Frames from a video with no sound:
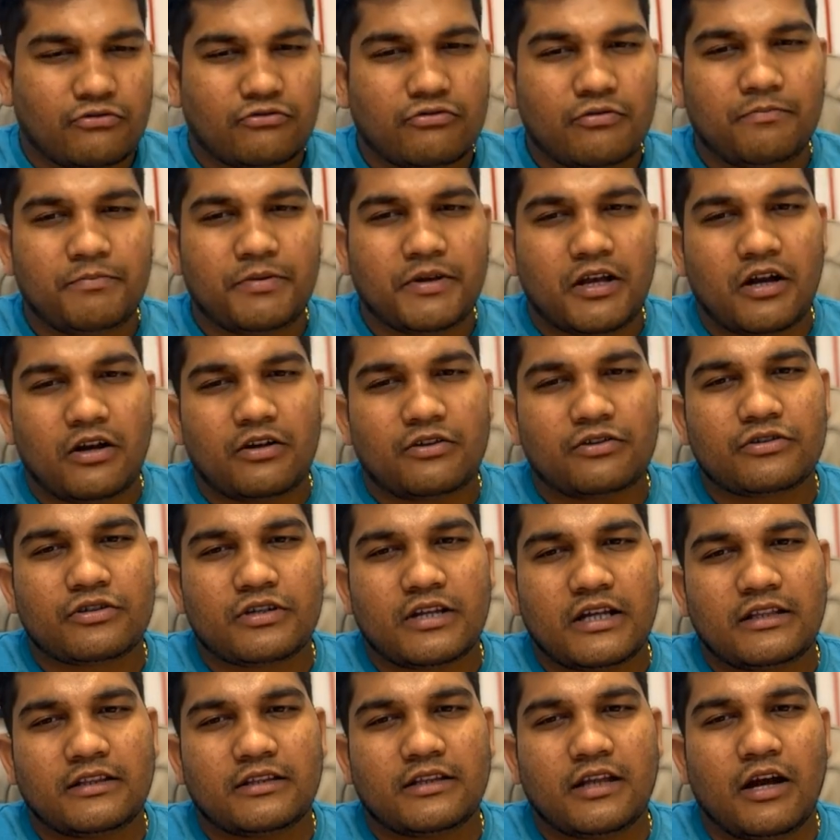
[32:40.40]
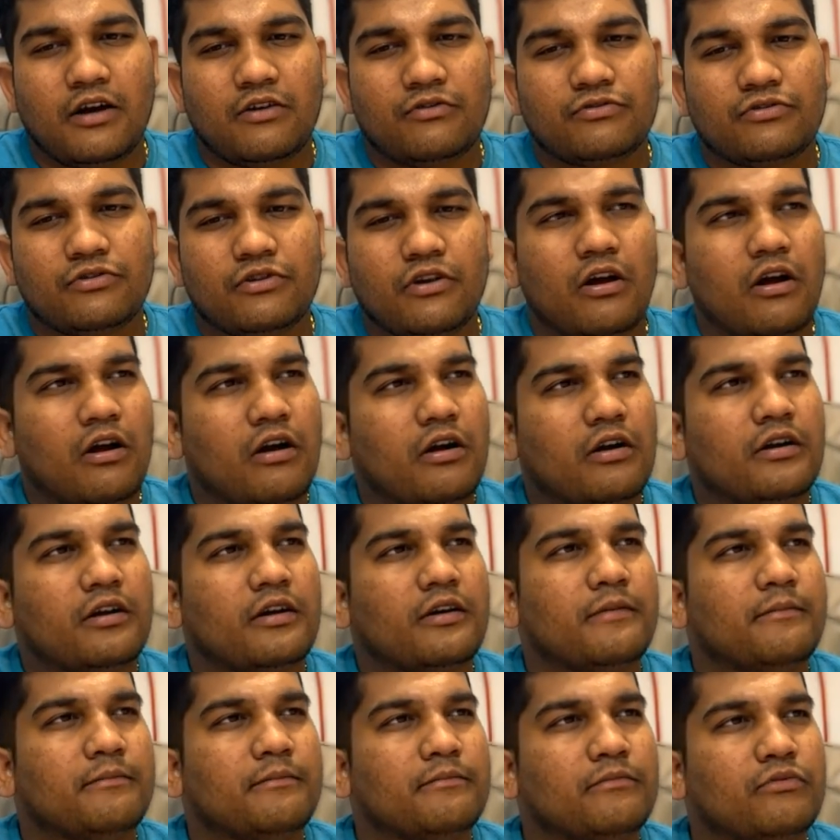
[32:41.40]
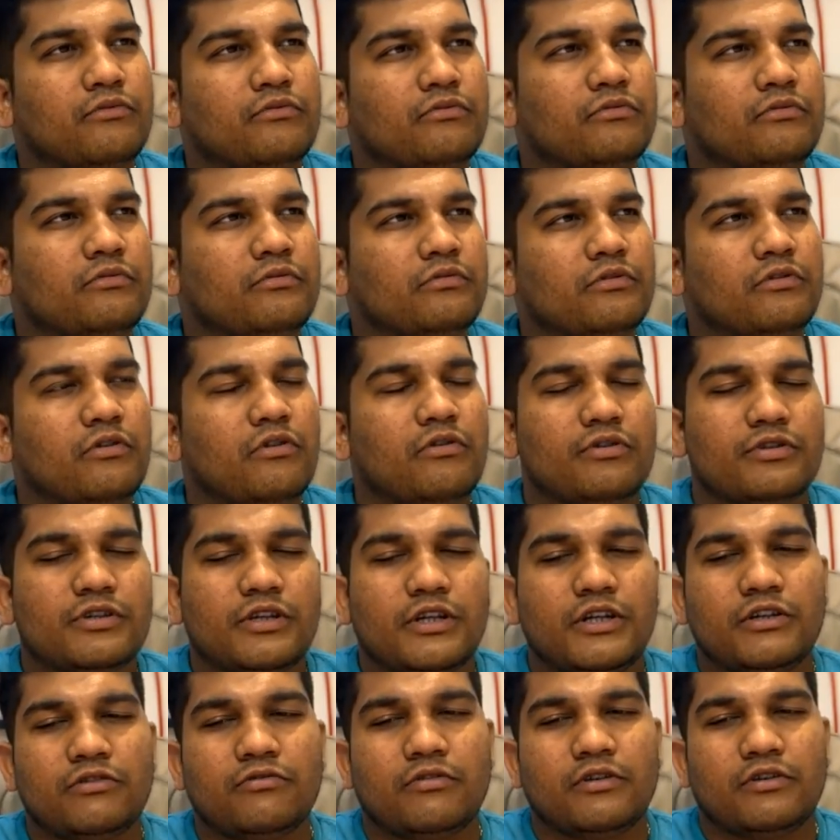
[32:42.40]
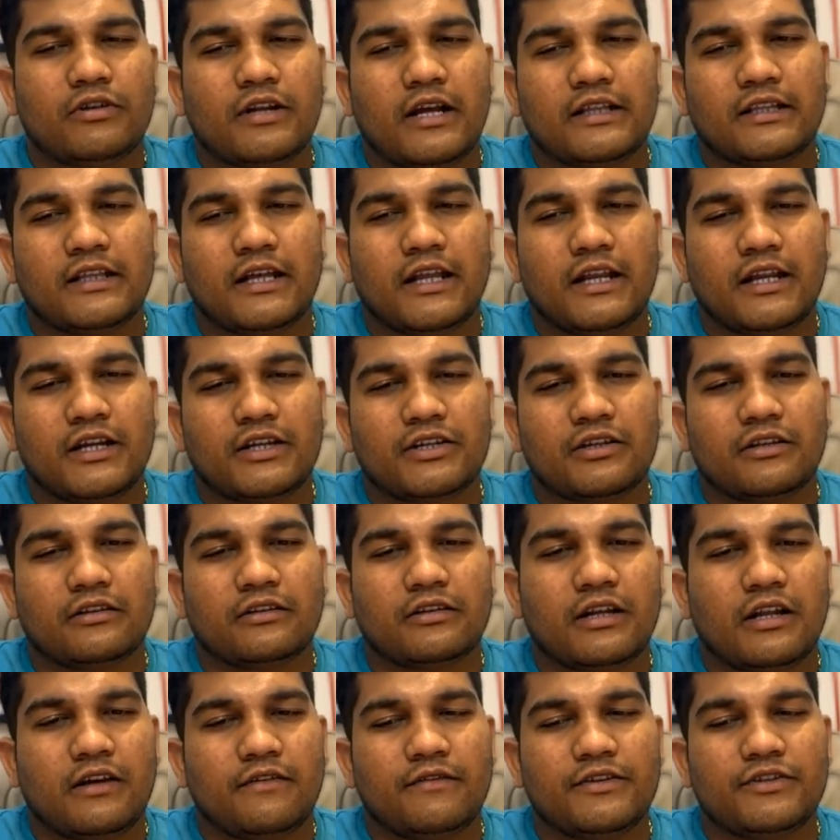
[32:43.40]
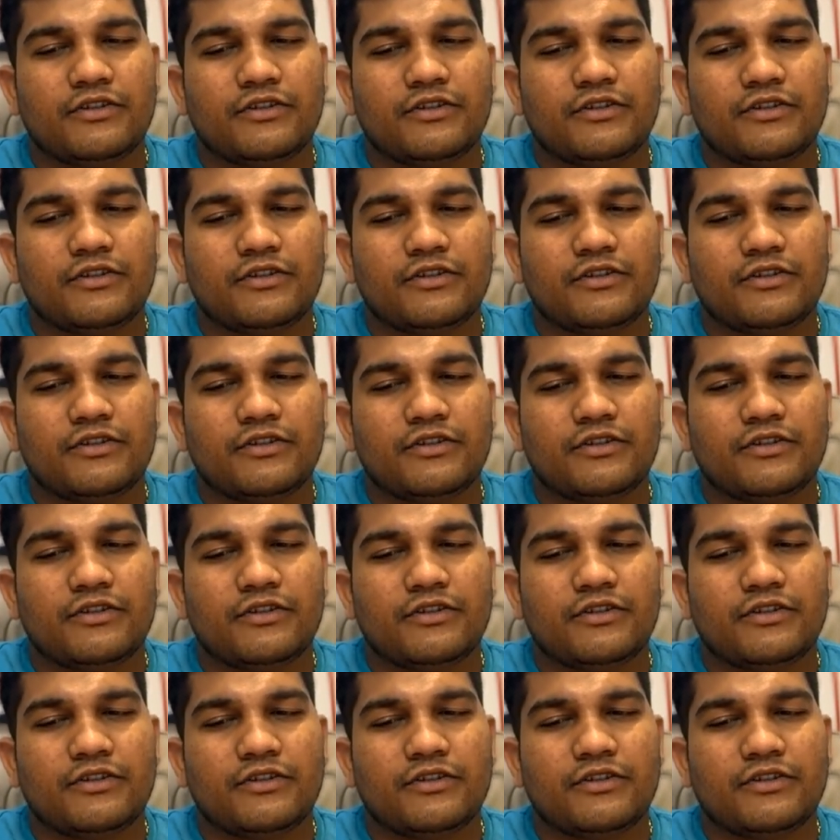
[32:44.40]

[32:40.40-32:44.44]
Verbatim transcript: So because 10th house lord, moon goes into Anuradha nakshatra,